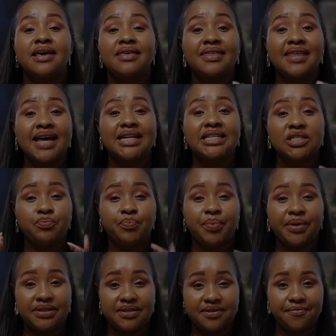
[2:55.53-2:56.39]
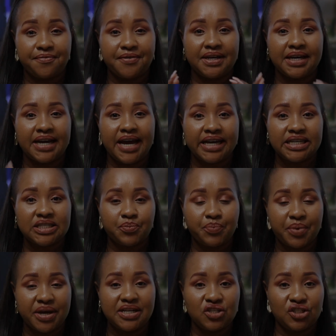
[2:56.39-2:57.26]
that specific
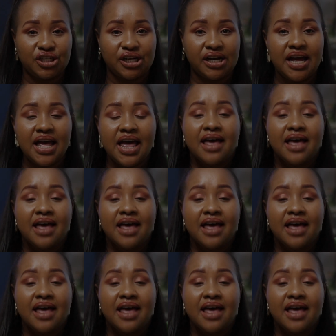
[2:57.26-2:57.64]
expenditure.